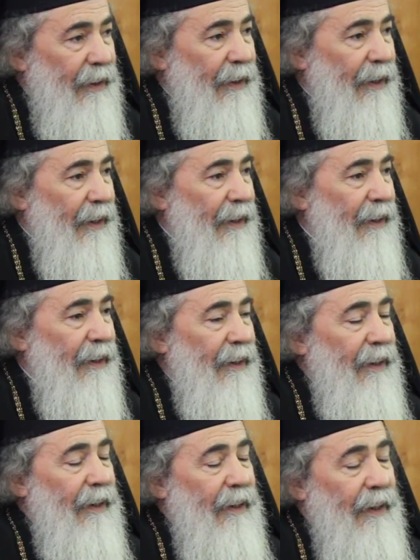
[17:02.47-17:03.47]
here,
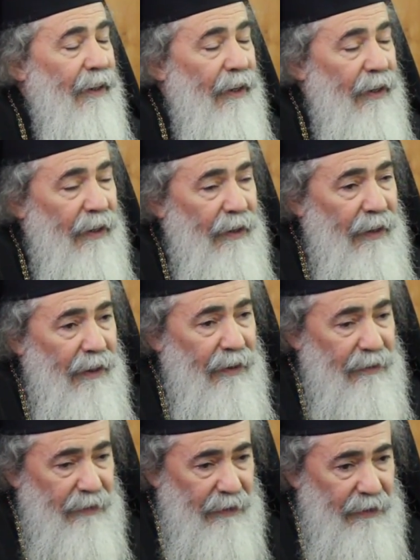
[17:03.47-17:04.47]
uh,
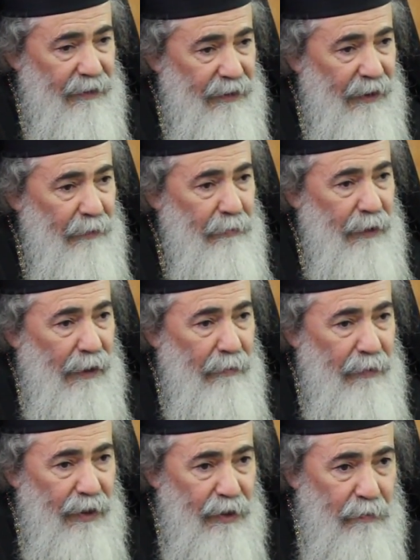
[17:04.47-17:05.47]
at the same
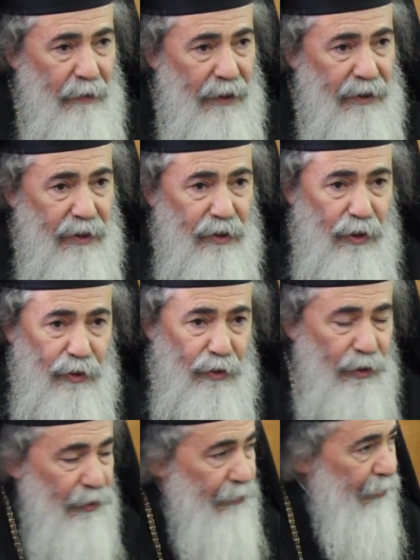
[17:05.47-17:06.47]
time, this blessing not only